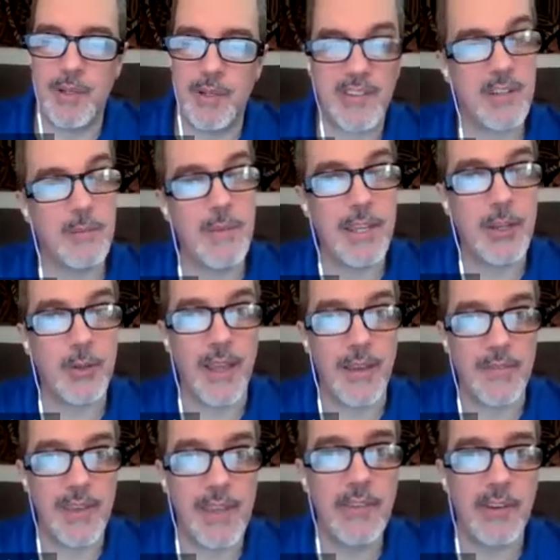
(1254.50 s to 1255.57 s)
but it's going to make your
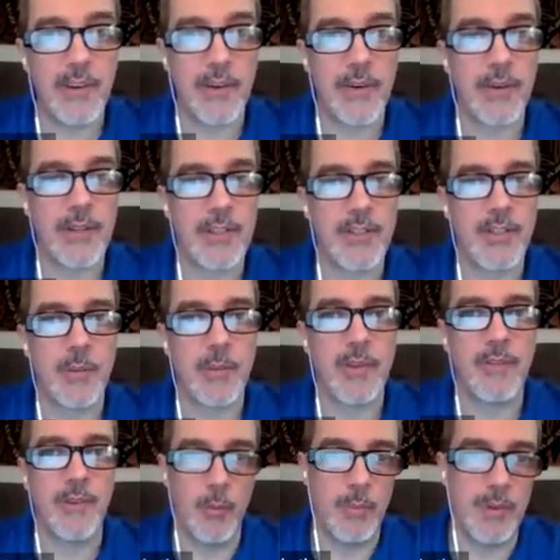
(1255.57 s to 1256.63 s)
life easier in terms
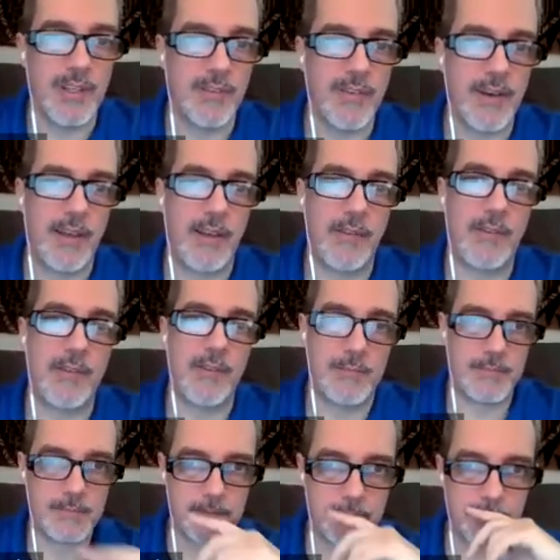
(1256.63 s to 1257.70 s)
of opening files,
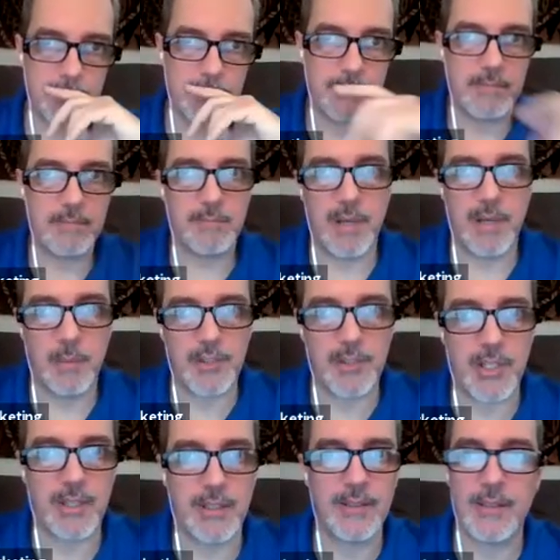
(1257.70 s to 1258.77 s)

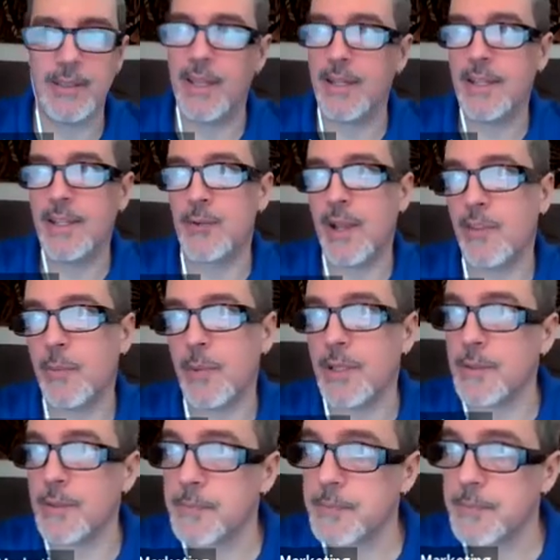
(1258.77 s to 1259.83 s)
publishing, and
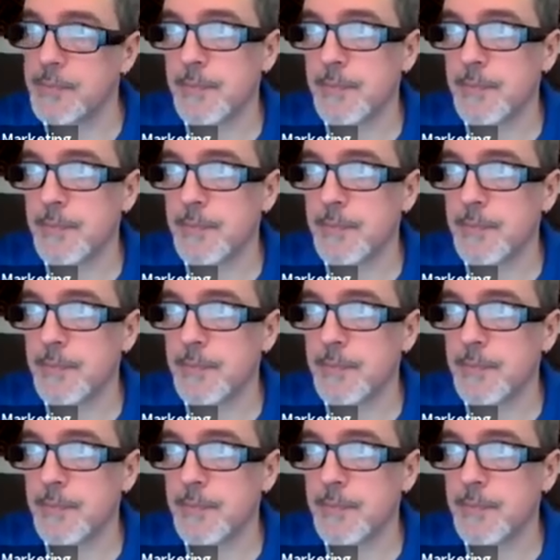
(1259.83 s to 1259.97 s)
e-transmitting.